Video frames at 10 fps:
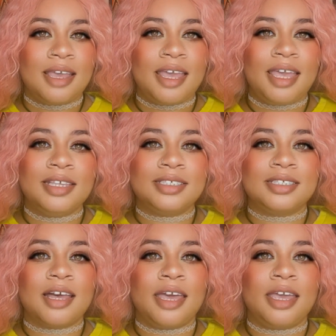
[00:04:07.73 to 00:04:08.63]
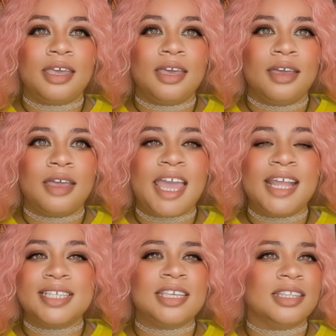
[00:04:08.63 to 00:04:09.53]
he's like
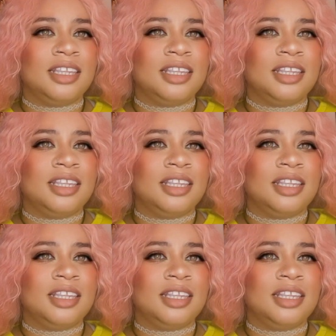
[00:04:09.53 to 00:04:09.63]
instantly,